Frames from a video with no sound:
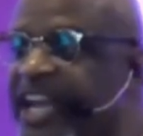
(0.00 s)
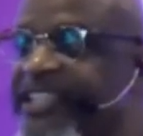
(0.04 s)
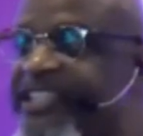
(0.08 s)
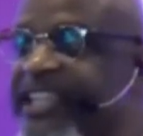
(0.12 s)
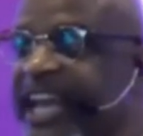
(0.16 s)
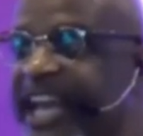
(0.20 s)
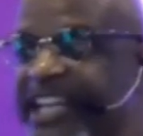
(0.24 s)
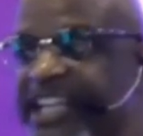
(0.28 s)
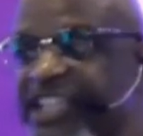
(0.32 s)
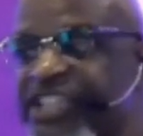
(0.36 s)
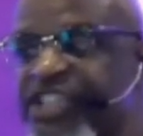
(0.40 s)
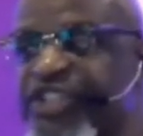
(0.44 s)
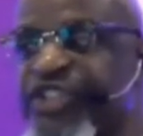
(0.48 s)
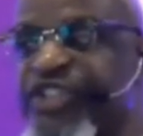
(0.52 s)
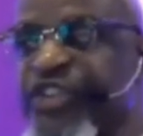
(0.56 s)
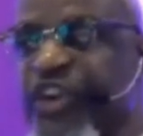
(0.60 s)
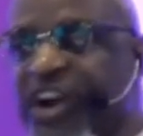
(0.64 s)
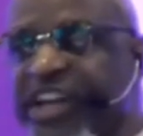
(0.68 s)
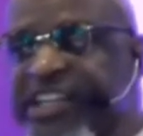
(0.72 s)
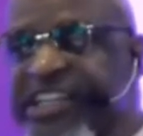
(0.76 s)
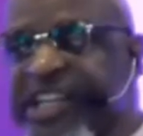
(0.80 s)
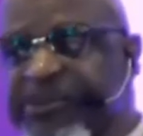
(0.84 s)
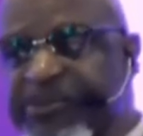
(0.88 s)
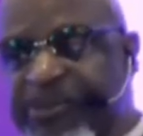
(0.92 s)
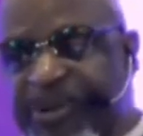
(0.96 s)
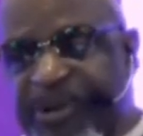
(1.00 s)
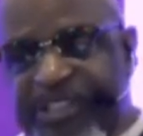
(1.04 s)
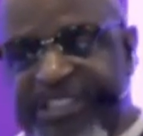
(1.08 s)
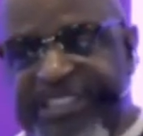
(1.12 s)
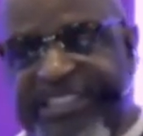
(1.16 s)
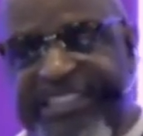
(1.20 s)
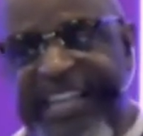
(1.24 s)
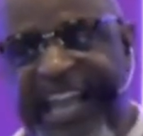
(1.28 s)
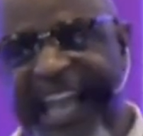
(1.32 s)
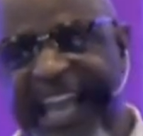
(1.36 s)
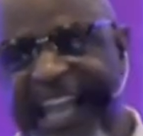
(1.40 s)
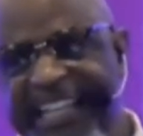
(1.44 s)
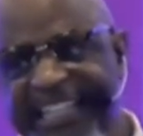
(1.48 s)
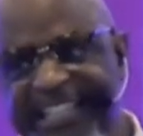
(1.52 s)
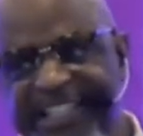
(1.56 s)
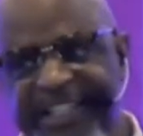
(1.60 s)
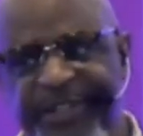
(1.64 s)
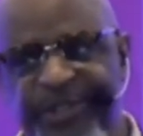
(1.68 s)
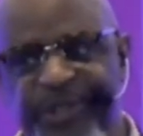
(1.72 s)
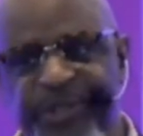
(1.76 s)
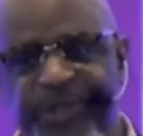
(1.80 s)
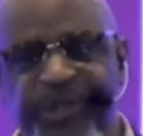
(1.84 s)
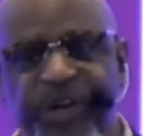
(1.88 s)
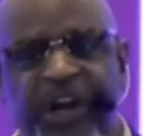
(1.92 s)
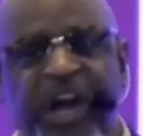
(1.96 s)
that is trying to protect
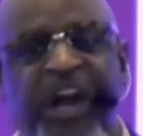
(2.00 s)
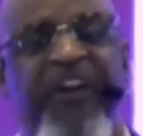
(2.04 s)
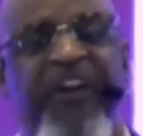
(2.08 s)
you